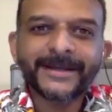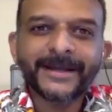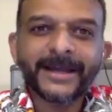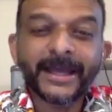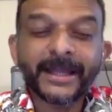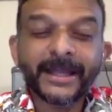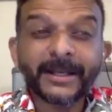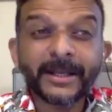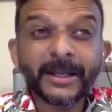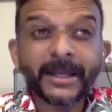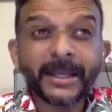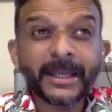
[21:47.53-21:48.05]

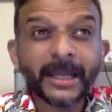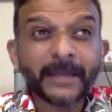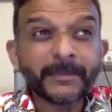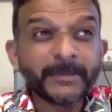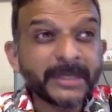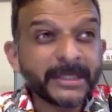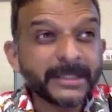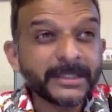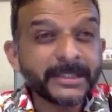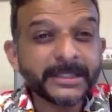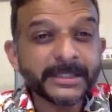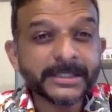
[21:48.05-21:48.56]
And I
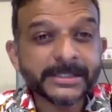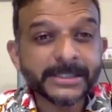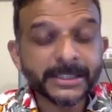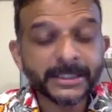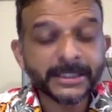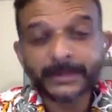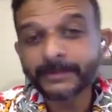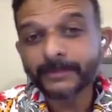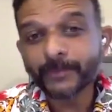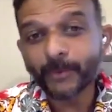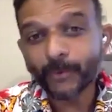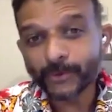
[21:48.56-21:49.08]
mean this in
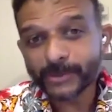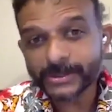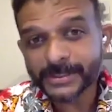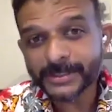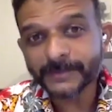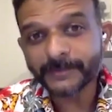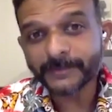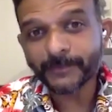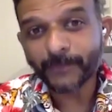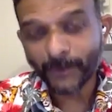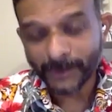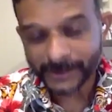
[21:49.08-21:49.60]
the most
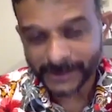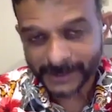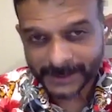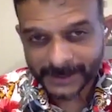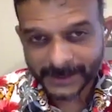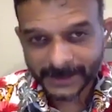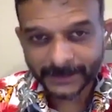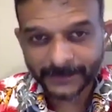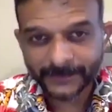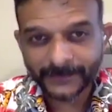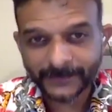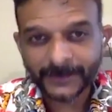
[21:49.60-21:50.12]

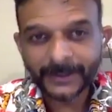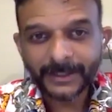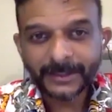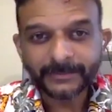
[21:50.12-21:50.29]
positive,